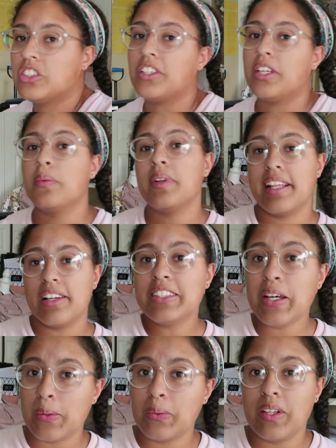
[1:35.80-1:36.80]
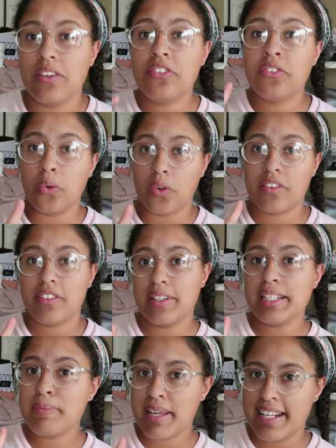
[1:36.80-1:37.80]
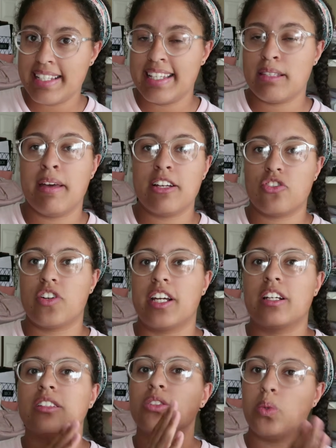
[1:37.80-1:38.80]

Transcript: So you need a total of 4 of those pieces measuring